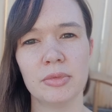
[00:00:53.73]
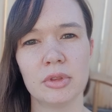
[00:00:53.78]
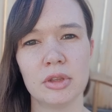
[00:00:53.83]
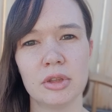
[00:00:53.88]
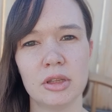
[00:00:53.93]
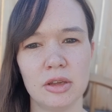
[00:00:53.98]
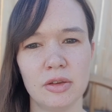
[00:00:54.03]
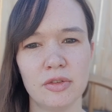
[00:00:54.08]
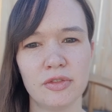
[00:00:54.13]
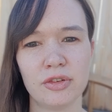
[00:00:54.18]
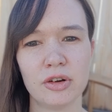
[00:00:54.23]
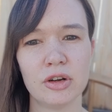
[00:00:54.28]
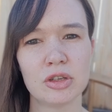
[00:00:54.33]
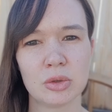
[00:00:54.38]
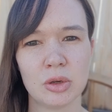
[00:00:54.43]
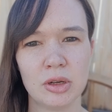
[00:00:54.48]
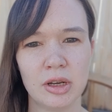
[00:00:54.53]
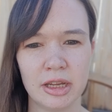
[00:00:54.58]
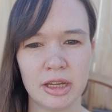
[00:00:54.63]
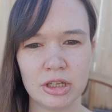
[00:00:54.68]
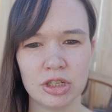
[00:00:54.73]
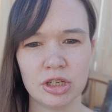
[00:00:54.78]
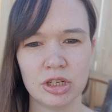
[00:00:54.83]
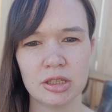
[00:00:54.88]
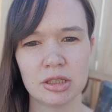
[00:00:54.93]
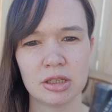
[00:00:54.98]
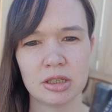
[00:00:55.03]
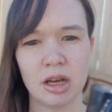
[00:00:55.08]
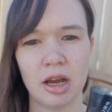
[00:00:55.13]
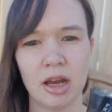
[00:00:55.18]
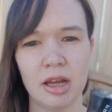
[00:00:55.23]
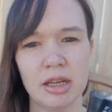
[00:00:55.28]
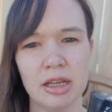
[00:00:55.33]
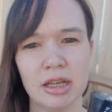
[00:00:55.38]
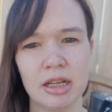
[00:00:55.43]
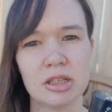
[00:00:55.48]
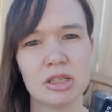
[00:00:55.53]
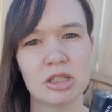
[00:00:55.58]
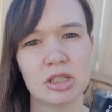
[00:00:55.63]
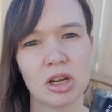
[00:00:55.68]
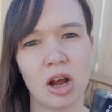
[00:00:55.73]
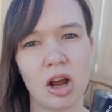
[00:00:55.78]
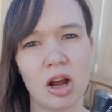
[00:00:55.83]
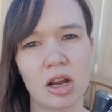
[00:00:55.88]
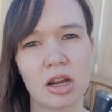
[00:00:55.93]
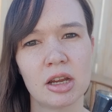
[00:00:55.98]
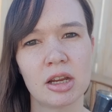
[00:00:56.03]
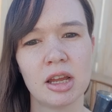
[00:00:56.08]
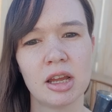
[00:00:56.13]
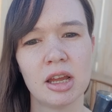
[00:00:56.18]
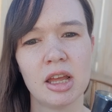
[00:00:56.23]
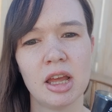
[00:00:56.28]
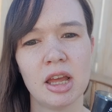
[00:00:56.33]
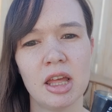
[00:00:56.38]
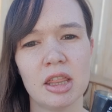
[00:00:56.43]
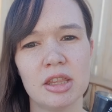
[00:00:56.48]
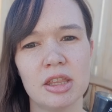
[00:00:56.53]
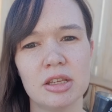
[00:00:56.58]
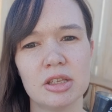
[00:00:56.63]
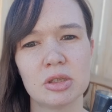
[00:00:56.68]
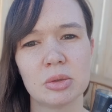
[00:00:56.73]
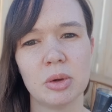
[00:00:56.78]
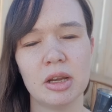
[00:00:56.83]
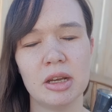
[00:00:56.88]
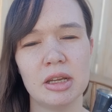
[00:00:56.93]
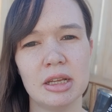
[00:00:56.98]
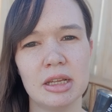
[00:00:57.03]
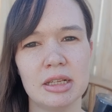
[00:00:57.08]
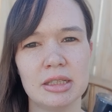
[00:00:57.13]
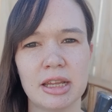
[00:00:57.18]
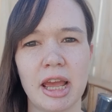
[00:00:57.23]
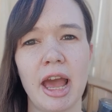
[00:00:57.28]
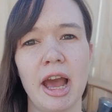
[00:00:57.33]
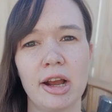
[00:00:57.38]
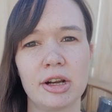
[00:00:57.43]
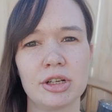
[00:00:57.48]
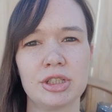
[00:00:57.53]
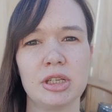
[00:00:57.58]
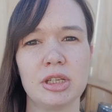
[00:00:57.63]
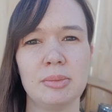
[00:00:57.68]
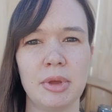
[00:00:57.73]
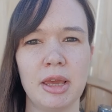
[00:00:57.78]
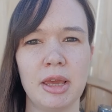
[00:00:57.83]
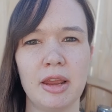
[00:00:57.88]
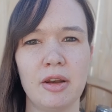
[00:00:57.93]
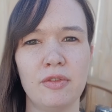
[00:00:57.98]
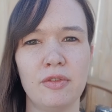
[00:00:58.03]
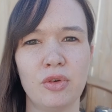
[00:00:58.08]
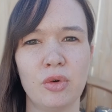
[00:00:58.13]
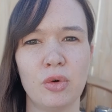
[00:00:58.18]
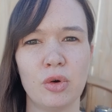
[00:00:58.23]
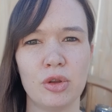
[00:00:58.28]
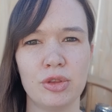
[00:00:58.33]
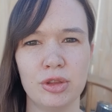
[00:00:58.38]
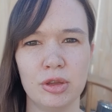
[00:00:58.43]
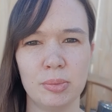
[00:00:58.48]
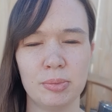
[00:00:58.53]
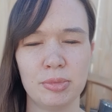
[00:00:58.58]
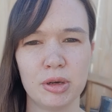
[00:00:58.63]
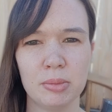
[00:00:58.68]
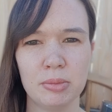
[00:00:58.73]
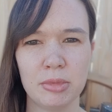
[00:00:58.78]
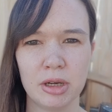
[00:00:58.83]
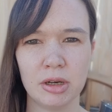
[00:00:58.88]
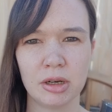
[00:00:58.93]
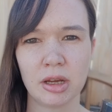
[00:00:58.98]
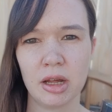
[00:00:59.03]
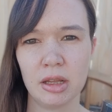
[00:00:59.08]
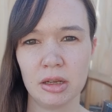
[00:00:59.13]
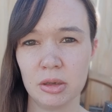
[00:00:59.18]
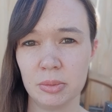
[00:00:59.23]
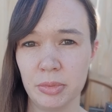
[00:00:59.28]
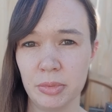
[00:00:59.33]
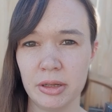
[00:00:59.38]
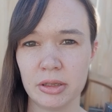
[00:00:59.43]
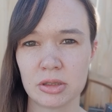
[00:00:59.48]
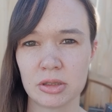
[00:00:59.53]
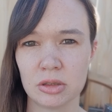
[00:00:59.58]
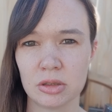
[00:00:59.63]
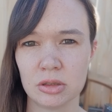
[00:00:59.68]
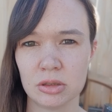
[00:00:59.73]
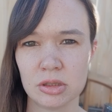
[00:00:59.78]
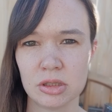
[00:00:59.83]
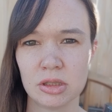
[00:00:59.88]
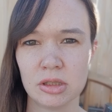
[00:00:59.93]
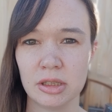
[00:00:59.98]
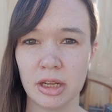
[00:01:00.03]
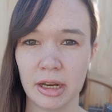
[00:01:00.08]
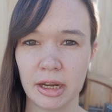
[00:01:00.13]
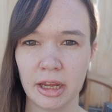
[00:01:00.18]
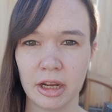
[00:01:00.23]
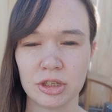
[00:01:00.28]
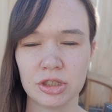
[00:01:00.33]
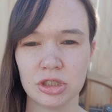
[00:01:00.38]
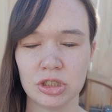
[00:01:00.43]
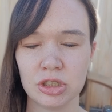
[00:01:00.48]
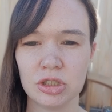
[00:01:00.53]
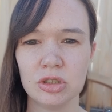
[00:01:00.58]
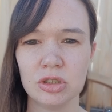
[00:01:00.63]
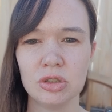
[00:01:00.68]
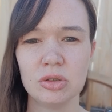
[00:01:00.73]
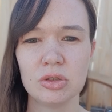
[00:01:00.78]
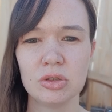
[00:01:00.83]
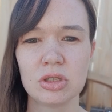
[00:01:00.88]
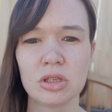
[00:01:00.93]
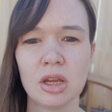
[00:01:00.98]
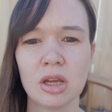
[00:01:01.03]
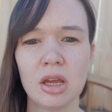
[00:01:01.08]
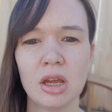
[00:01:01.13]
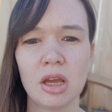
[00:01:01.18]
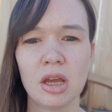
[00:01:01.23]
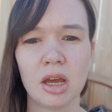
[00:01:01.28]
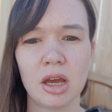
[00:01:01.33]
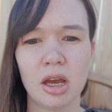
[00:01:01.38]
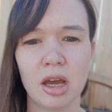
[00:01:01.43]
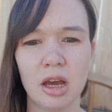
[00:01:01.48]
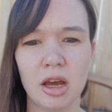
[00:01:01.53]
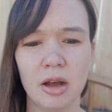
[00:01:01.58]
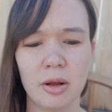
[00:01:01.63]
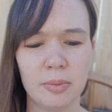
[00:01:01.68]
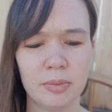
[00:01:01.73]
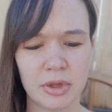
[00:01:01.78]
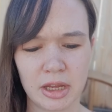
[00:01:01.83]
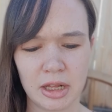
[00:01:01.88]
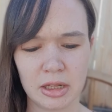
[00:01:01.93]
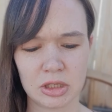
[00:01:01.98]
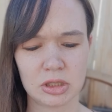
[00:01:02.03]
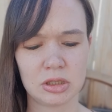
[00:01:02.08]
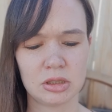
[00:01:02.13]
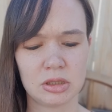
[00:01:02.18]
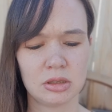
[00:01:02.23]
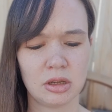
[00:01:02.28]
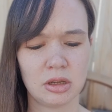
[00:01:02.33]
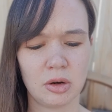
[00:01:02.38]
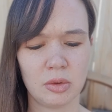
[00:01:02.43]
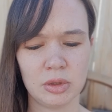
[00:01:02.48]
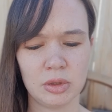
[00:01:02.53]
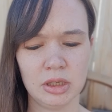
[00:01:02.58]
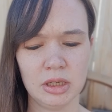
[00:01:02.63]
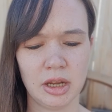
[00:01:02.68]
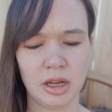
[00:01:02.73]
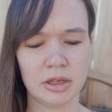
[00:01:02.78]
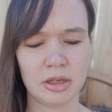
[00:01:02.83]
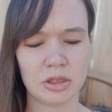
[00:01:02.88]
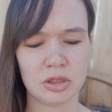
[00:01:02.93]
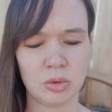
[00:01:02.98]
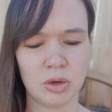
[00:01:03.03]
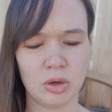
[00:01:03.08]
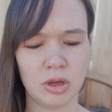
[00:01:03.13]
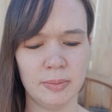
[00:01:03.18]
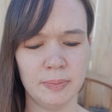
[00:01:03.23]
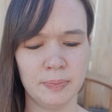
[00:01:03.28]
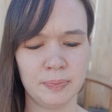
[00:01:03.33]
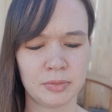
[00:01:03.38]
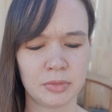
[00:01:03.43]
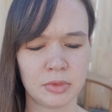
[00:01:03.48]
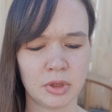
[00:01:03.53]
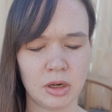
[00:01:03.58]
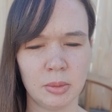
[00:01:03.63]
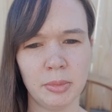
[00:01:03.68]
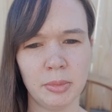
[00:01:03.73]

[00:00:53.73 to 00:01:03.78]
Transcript: The first one I just got in stock. This one is actually made for the Premier colored pencils that I actually use. It's a really nice one. They're